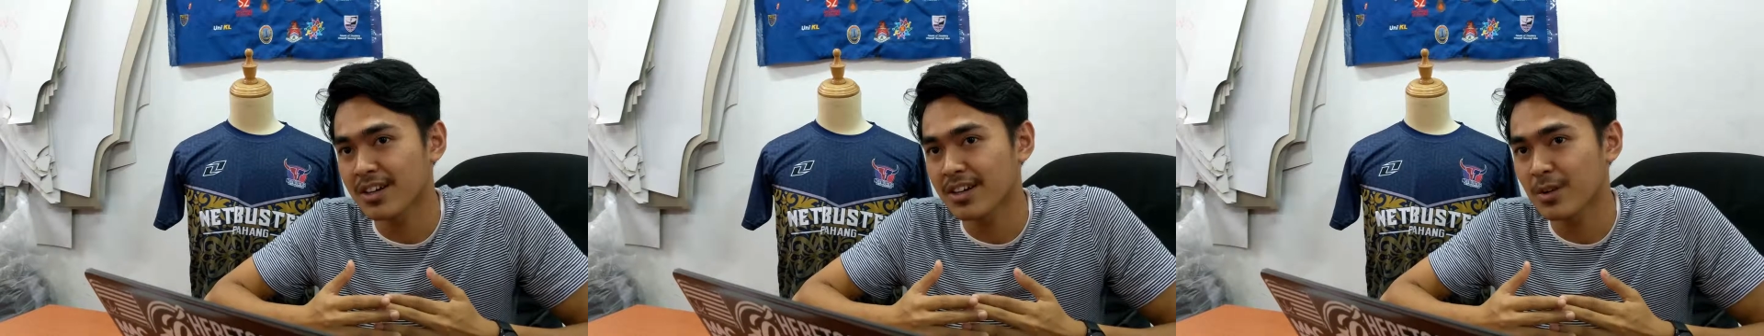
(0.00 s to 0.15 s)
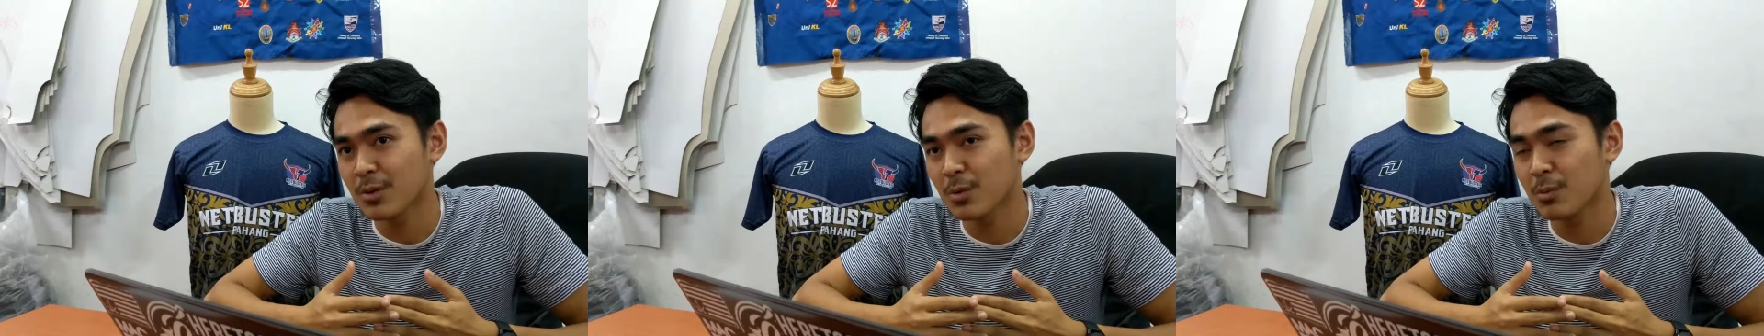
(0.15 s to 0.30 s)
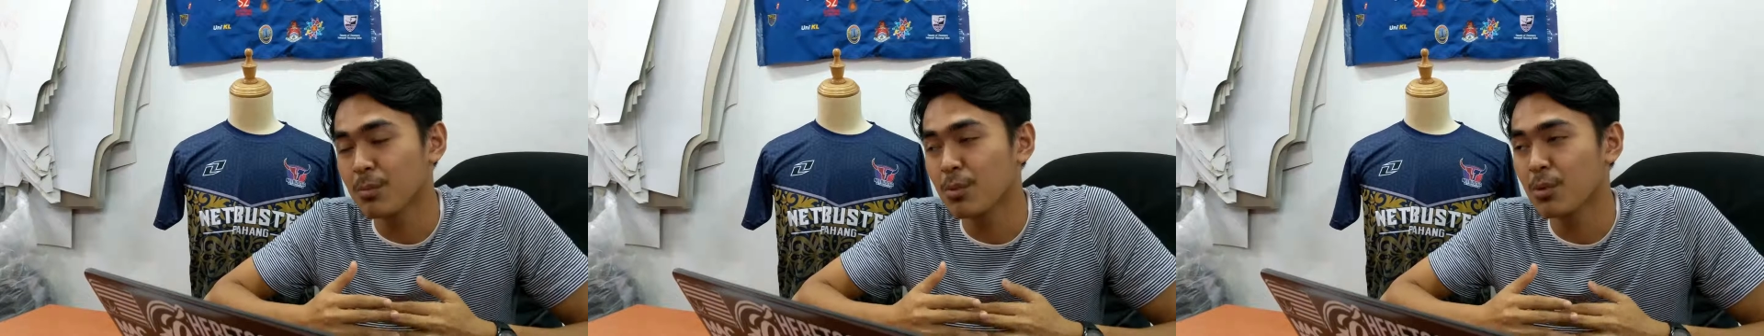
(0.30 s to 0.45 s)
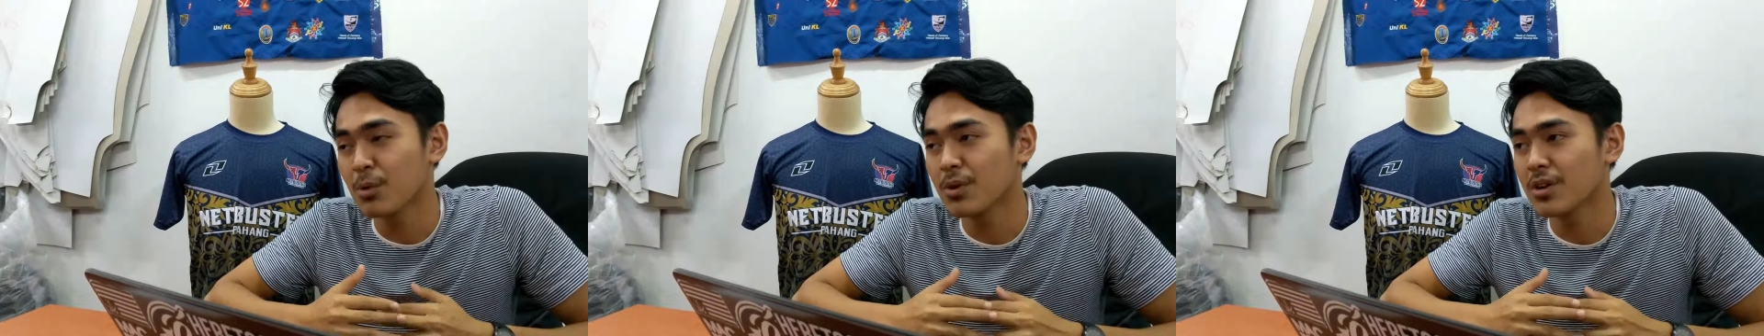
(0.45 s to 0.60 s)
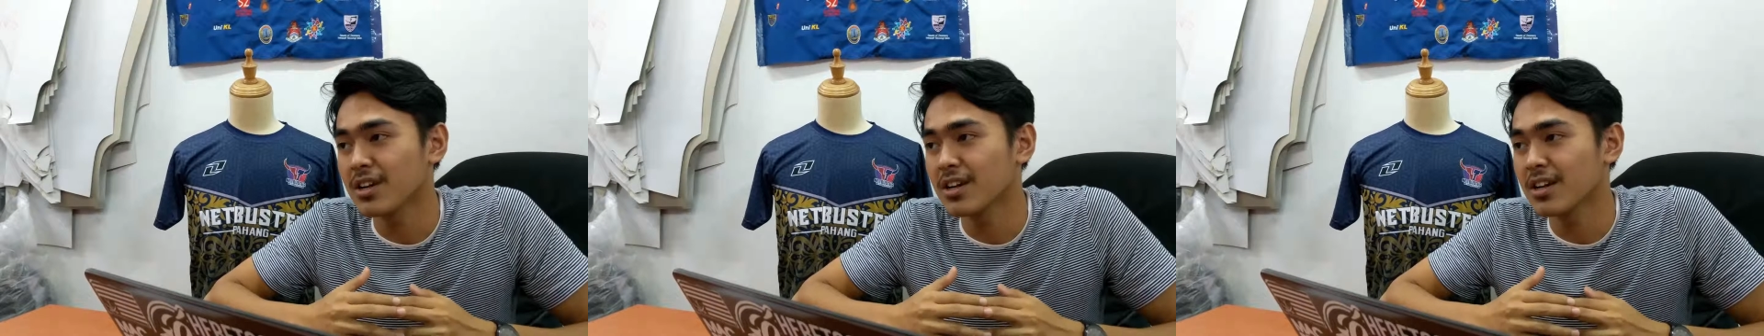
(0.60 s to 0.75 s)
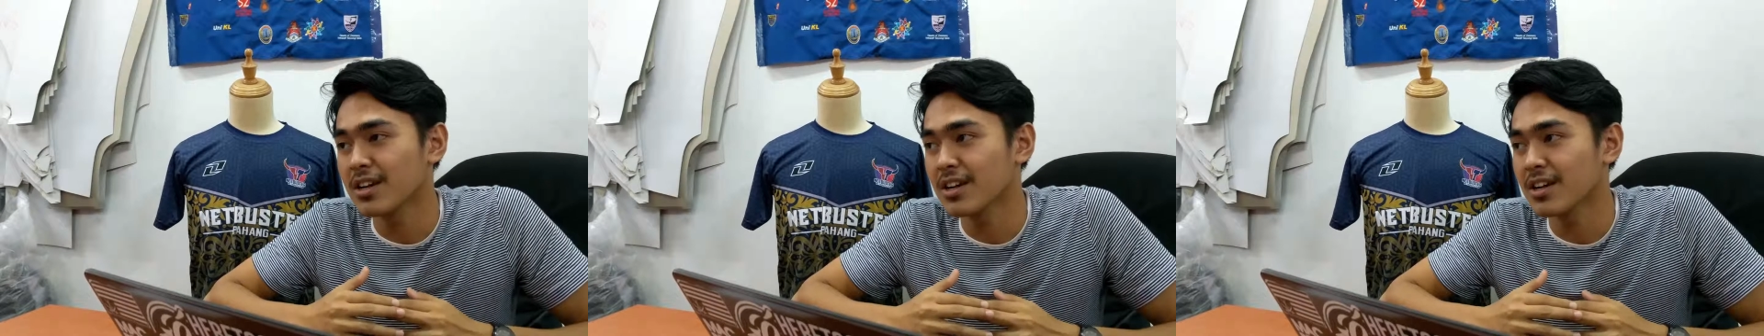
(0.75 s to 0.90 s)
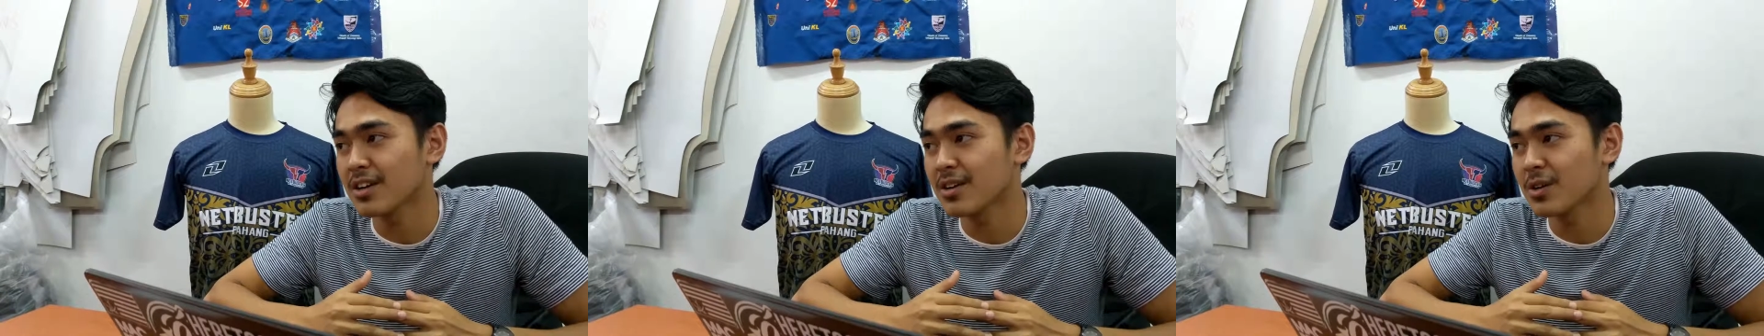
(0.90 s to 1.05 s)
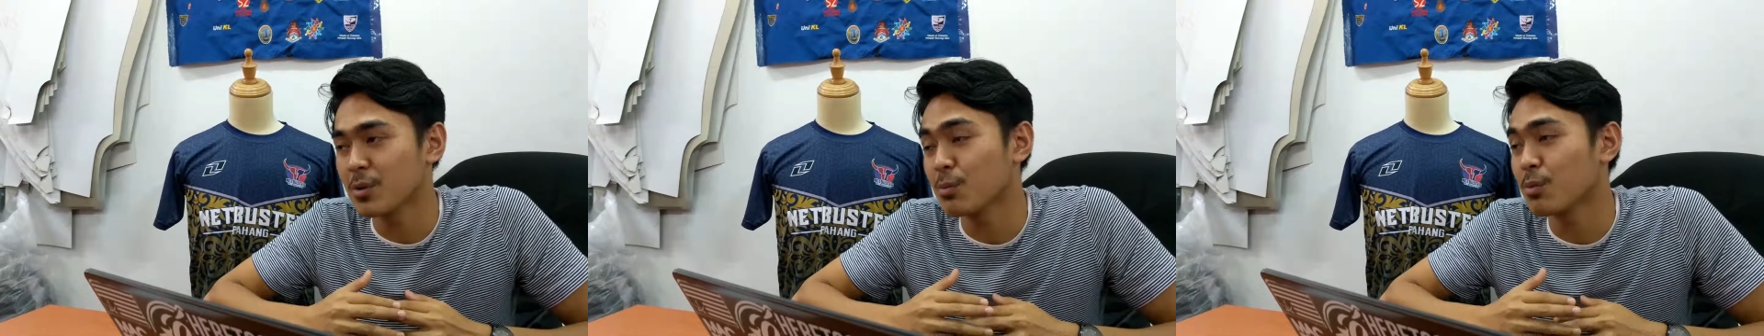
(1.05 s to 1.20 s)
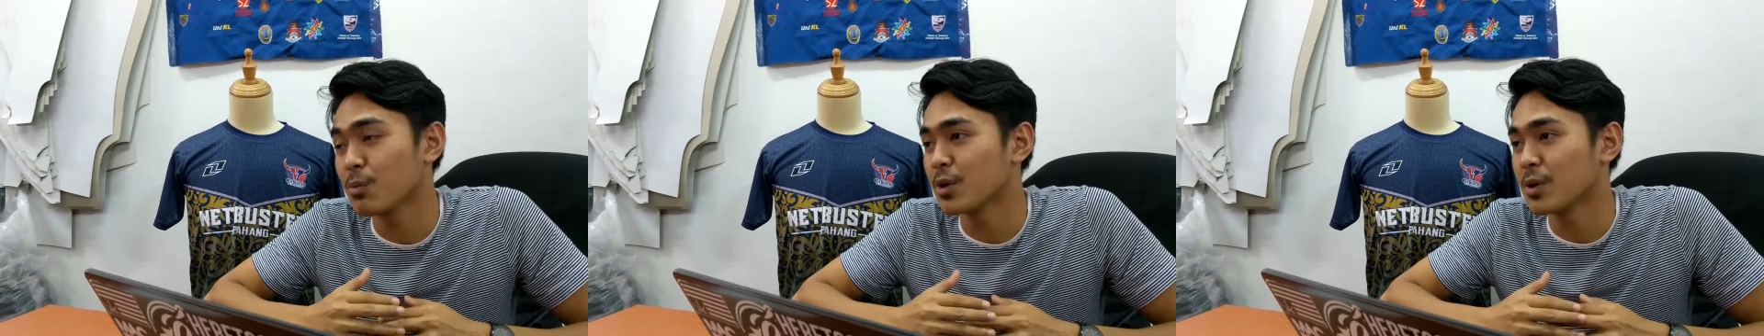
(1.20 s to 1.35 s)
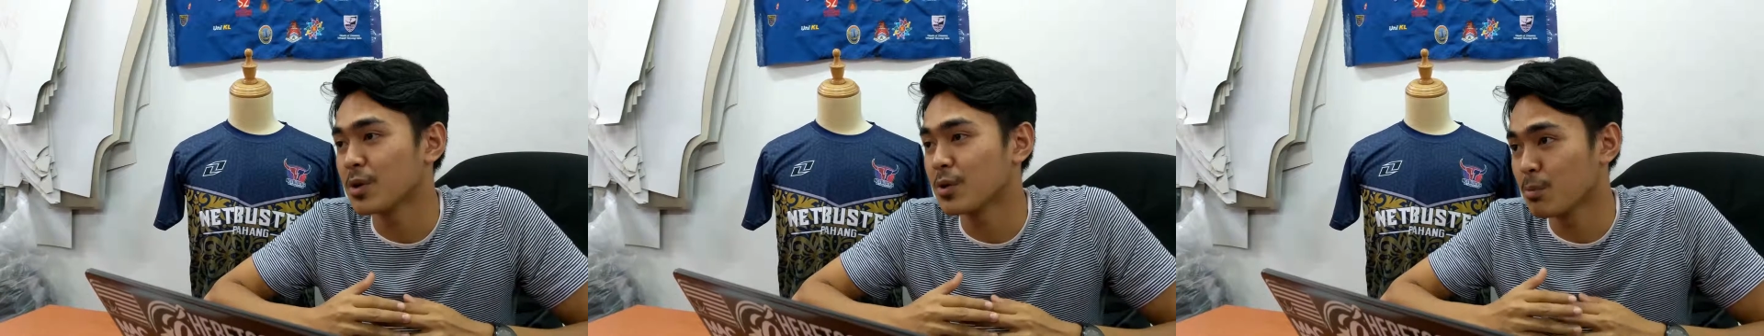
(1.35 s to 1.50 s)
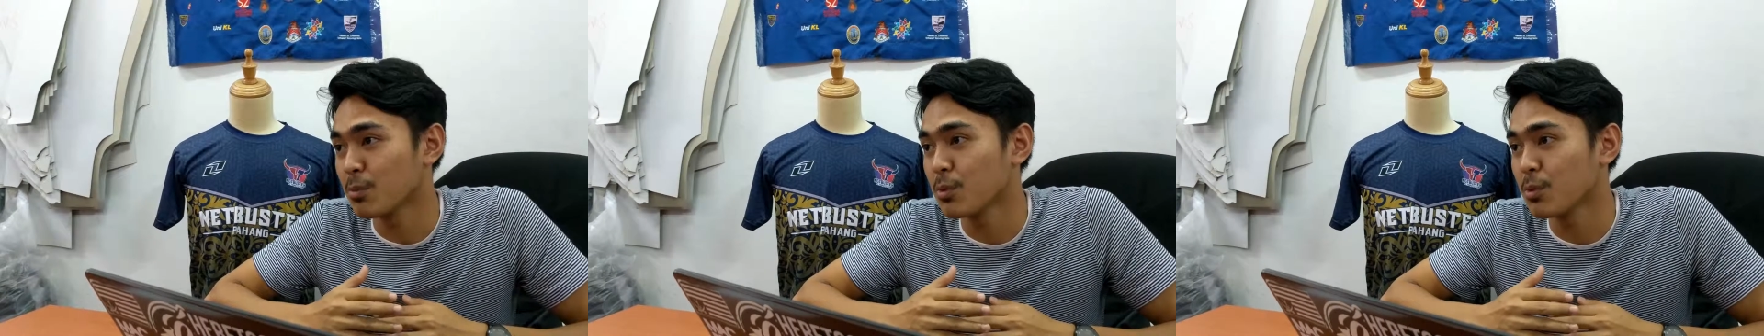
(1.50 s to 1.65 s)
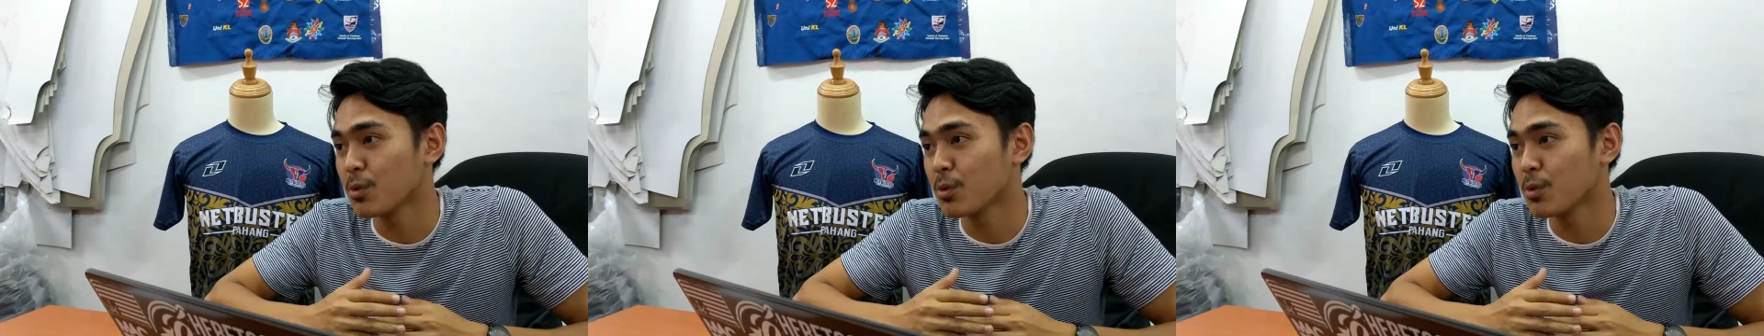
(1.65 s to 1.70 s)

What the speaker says: and the youth to becoming